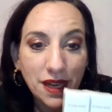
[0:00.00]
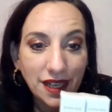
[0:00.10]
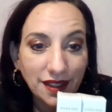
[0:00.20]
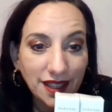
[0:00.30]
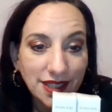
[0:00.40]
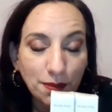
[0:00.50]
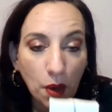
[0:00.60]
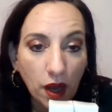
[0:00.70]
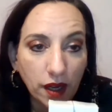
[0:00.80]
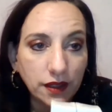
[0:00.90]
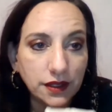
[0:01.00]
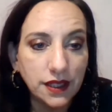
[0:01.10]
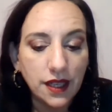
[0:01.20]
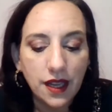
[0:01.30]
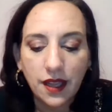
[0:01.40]
making these
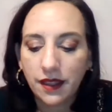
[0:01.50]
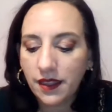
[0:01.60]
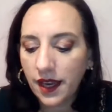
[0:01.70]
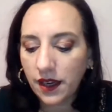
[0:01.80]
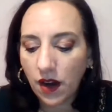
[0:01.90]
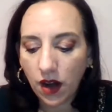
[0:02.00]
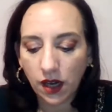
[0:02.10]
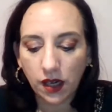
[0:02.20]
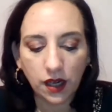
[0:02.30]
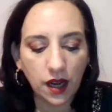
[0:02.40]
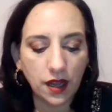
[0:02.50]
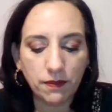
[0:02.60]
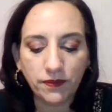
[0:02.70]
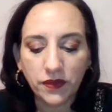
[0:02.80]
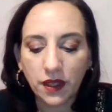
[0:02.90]
products. They are
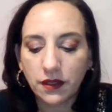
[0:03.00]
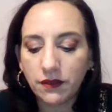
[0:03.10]
um,